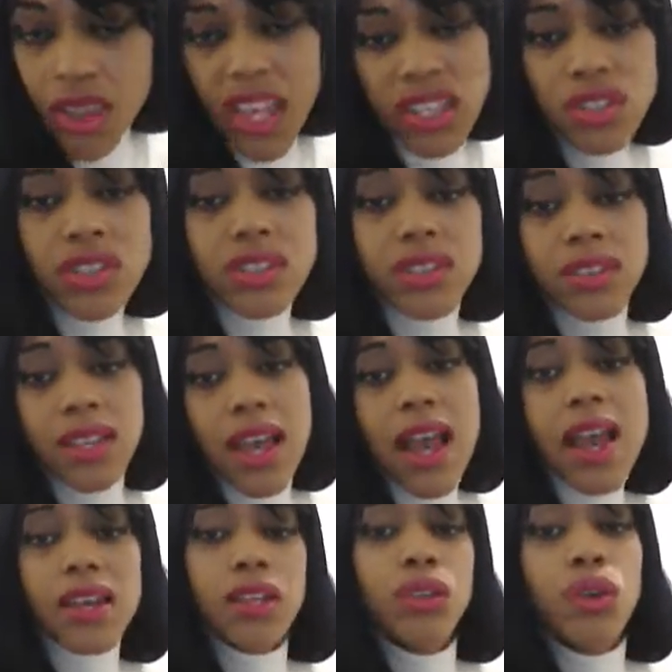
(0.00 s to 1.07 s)
that you
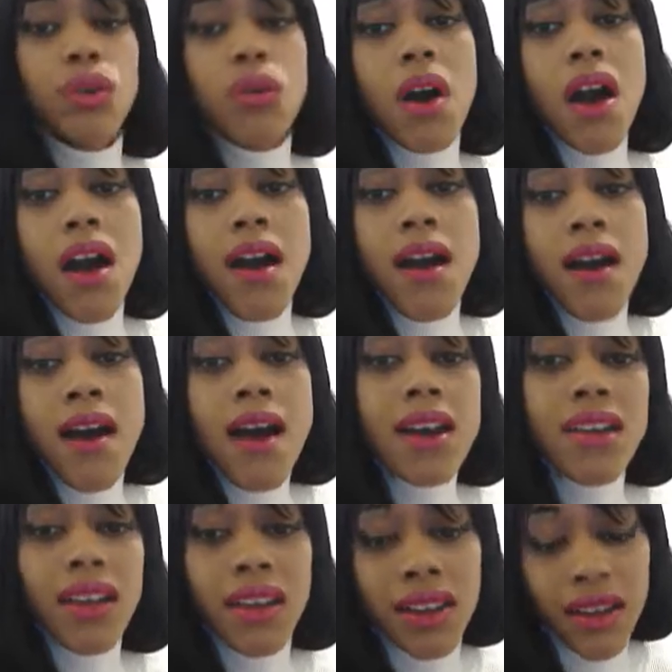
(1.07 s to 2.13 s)
said in your
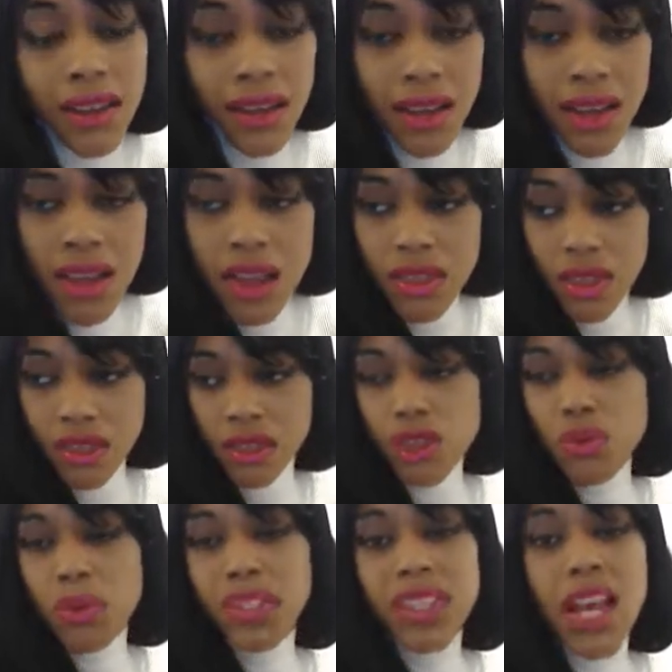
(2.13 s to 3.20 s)
word that
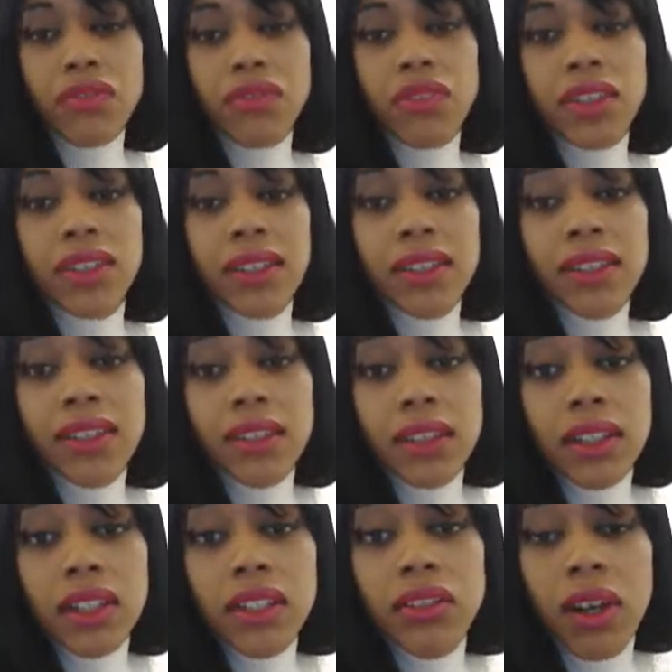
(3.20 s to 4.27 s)
you would never
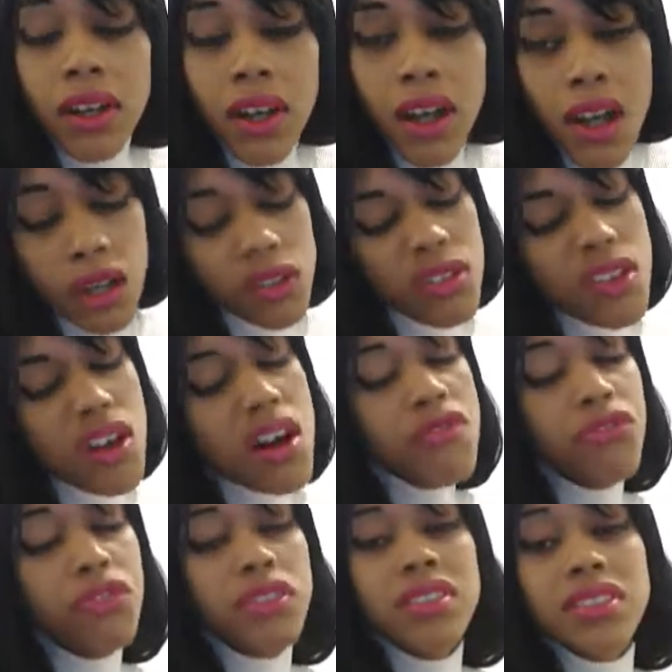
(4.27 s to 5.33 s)
leave
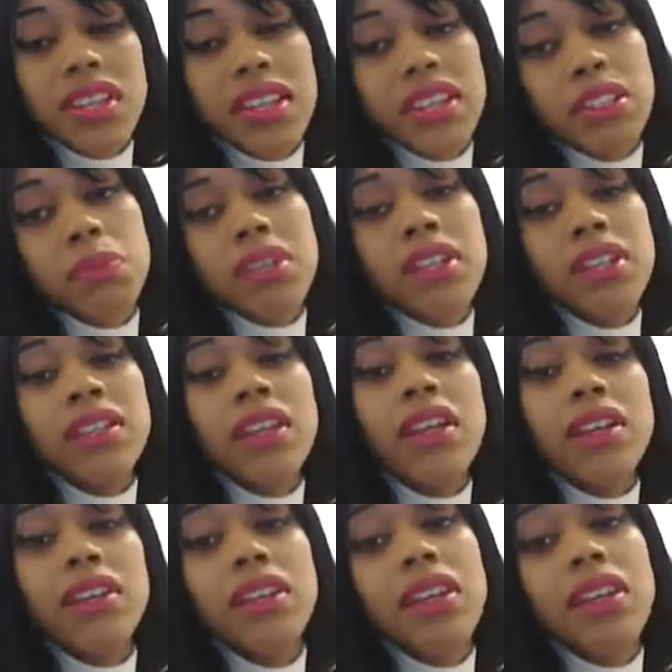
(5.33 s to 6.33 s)
nor forsake me.